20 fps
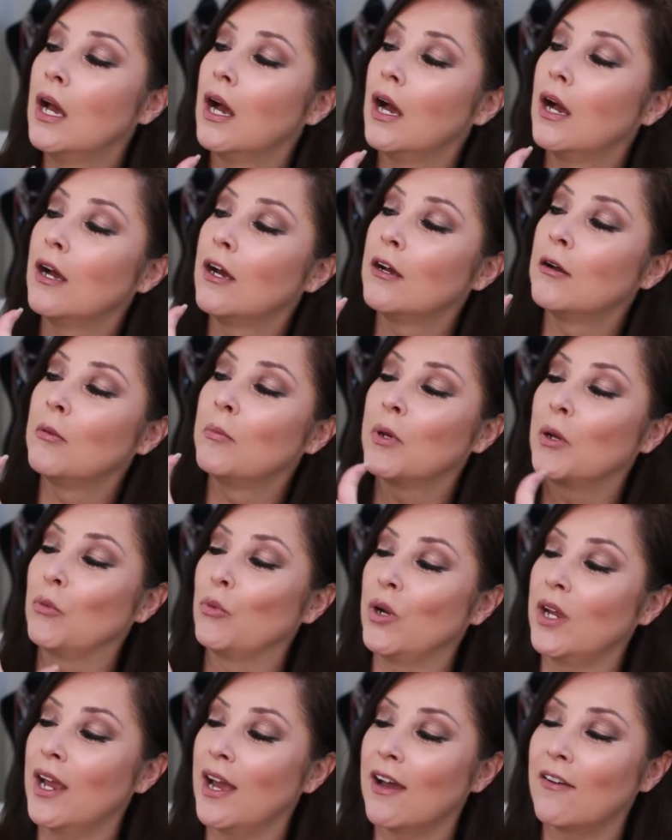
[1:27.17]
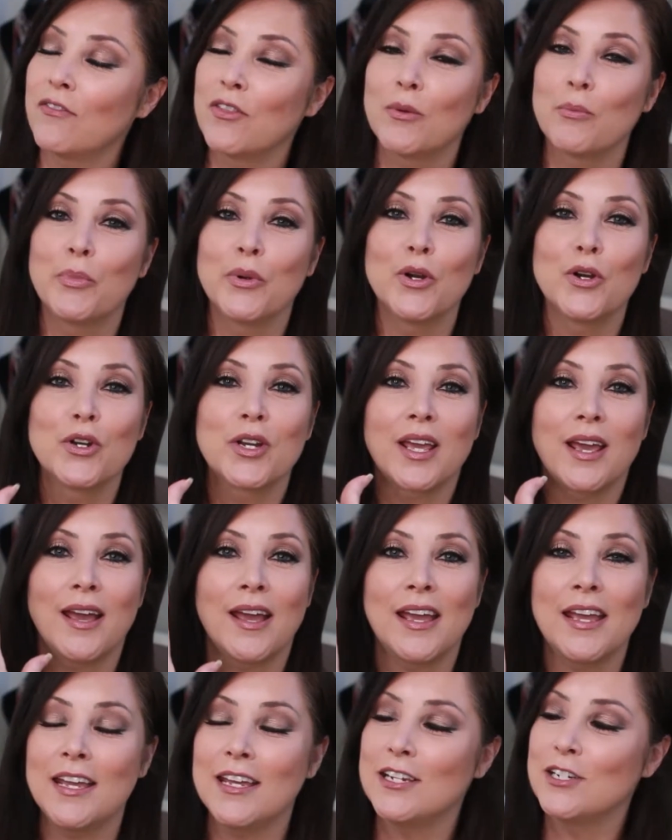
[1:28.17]
Um, we have the bird
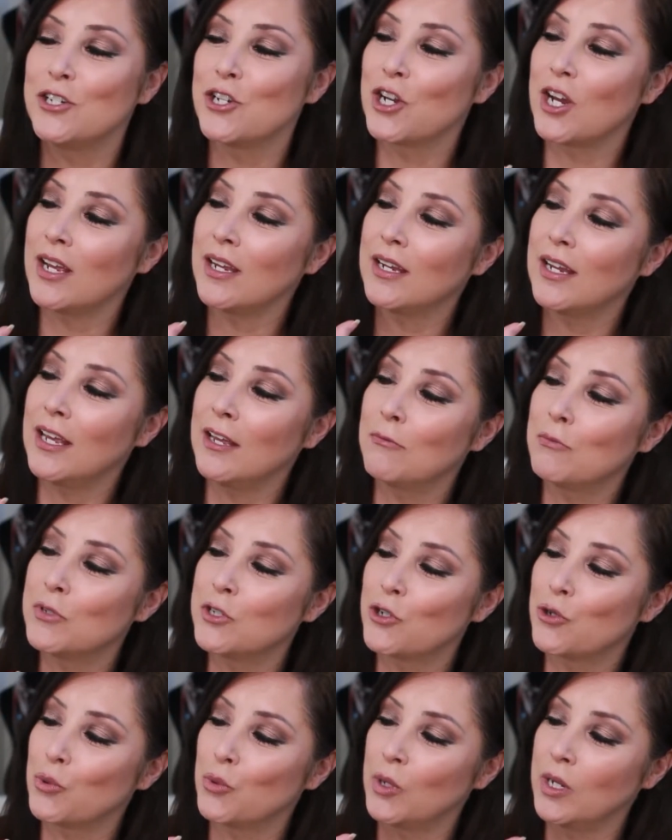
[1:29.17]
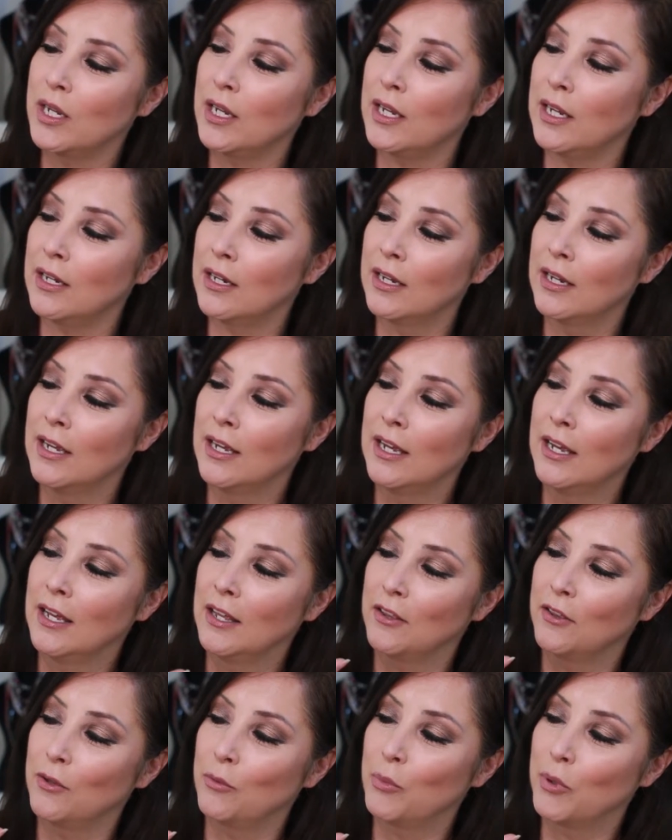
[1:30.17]
cage and in between
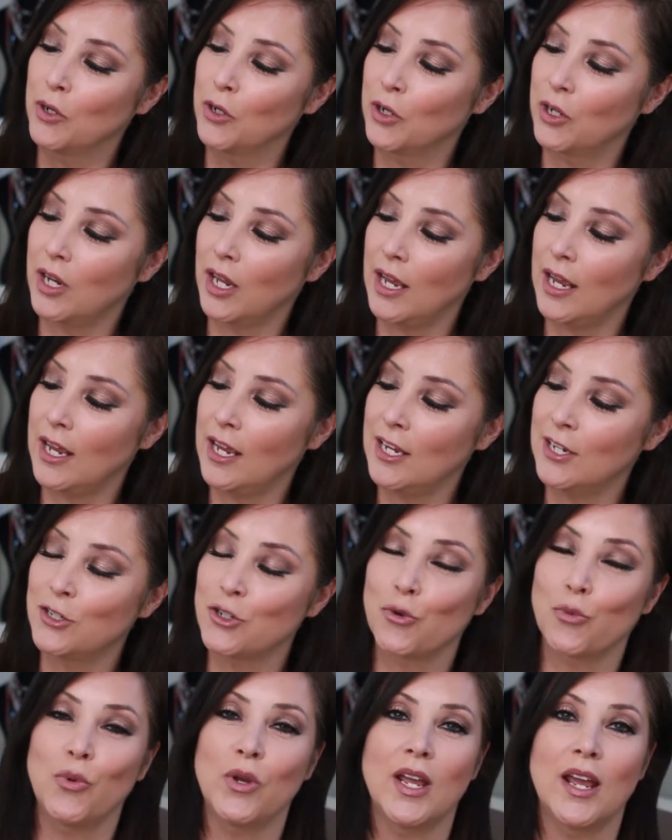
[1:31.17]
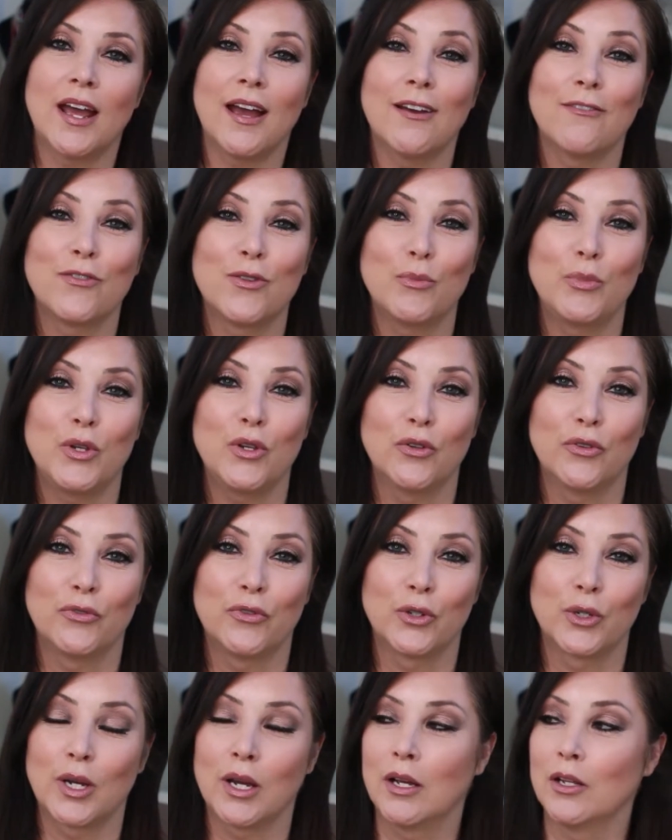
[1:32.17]
the bird cage, we have the
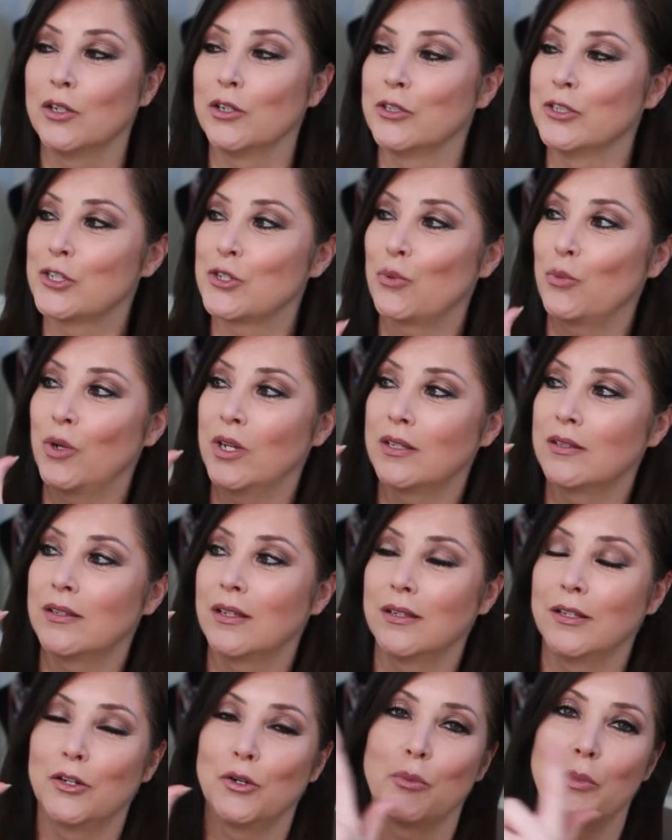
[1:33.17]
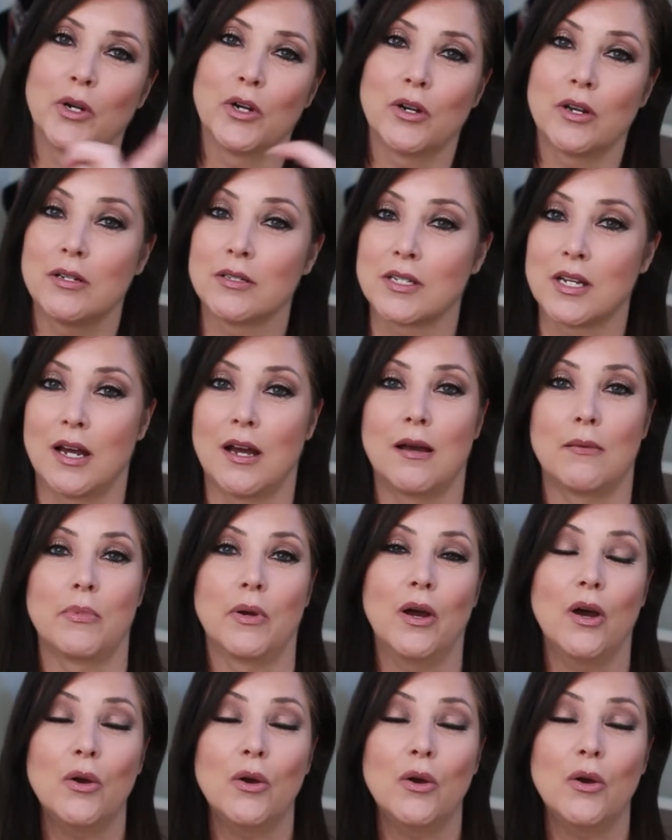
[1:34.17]
beautiful colors with the little bird on top.